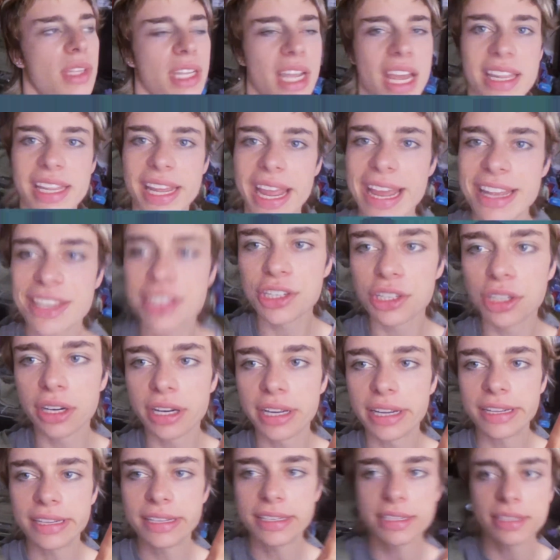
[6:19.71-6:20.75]
And the answer
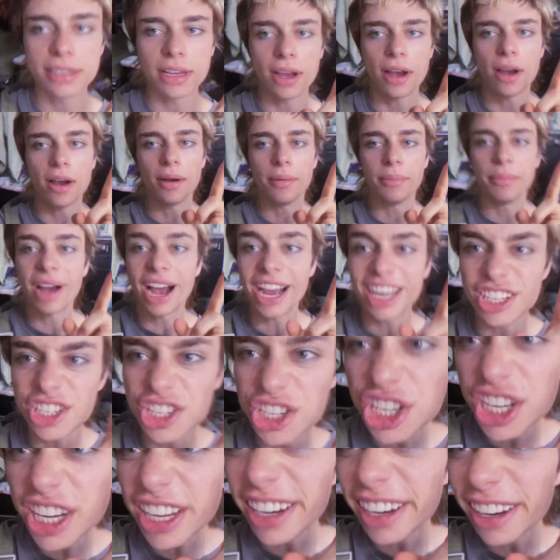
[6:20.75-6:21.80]
is, I
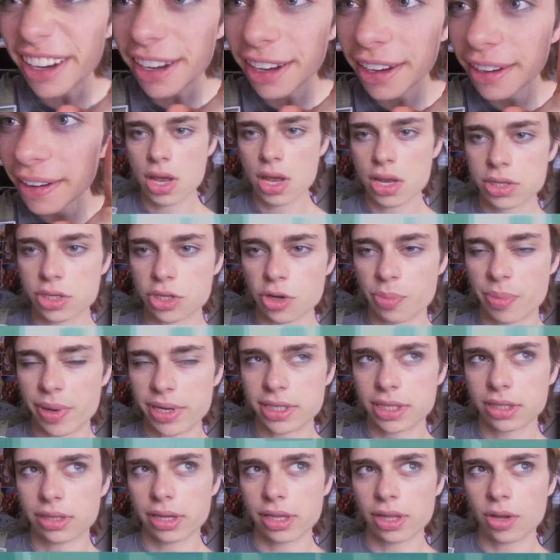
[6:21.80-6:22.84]
cheated. So
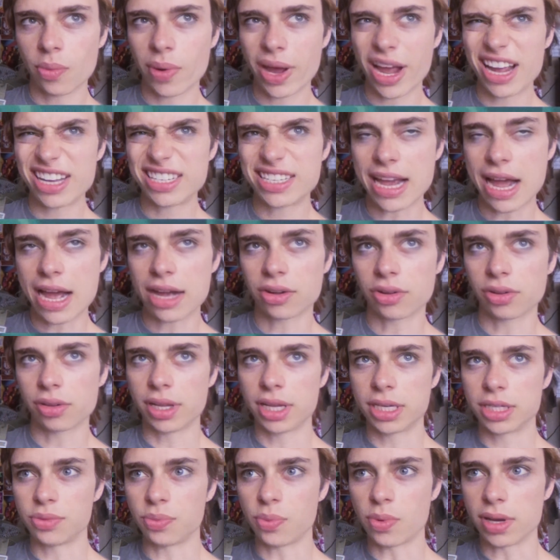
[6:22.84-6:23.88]
basically the way I tackled
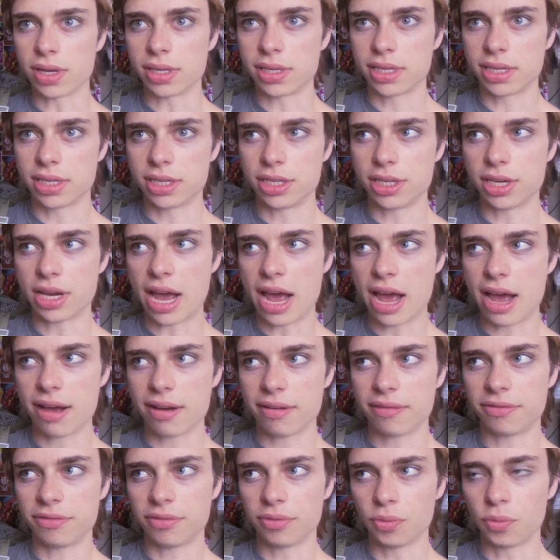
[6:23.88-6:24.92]
this was to
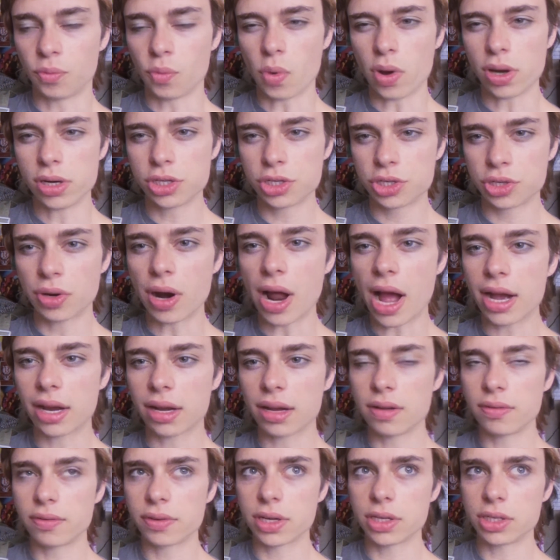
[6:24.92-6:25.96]
have one track
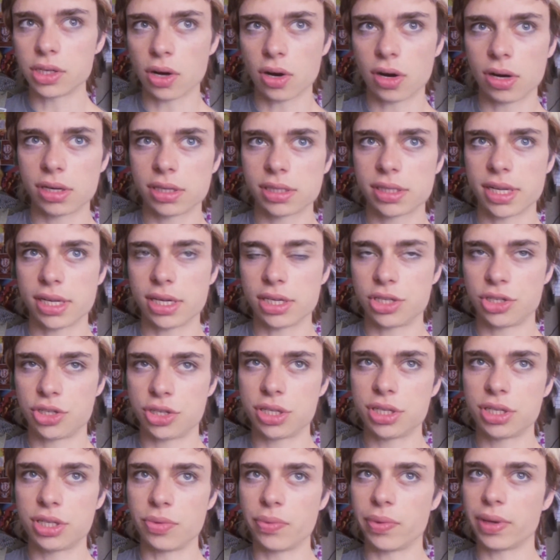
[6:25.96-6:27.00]
of guitars that is
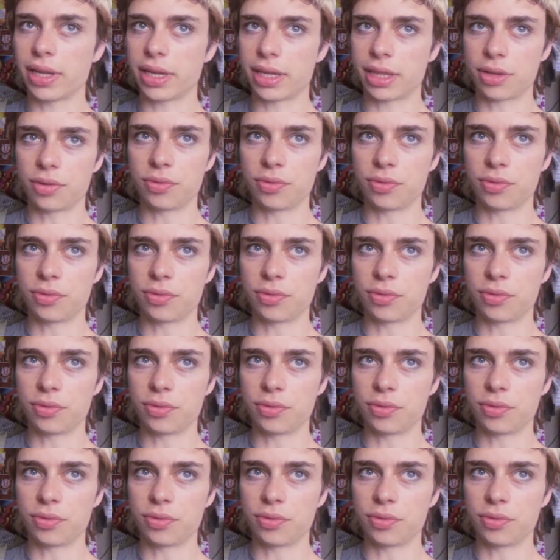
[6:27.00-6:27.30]
just doing like the